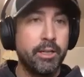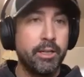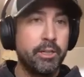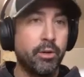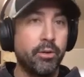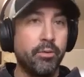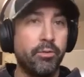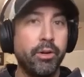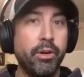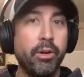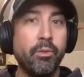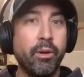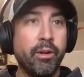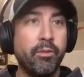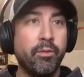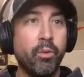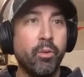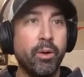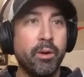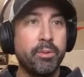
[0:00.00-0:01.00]
So if you don't
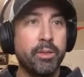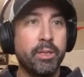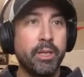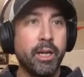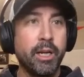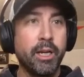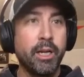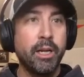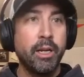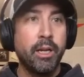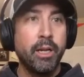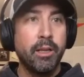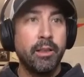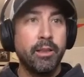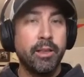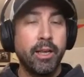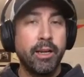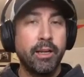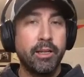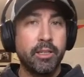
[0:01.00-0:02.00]
have a website
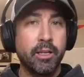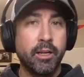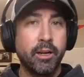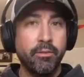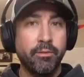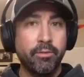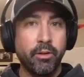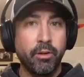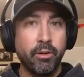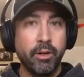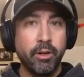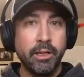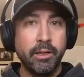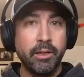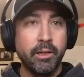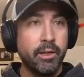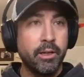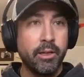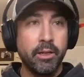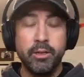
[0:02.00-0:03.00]
that is converting,
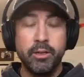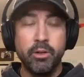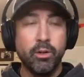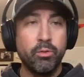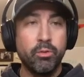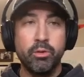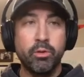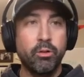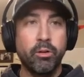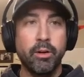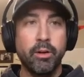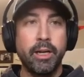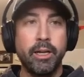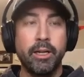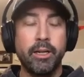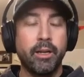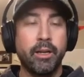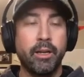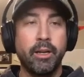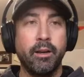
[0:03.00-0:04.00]
don't
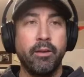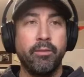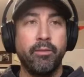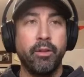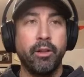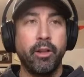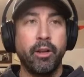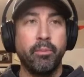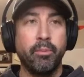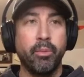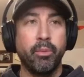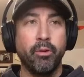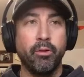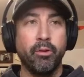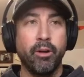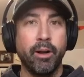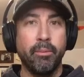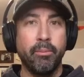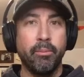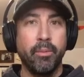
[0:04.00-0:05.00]
create an affiliate
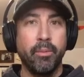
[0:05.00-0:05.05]
program.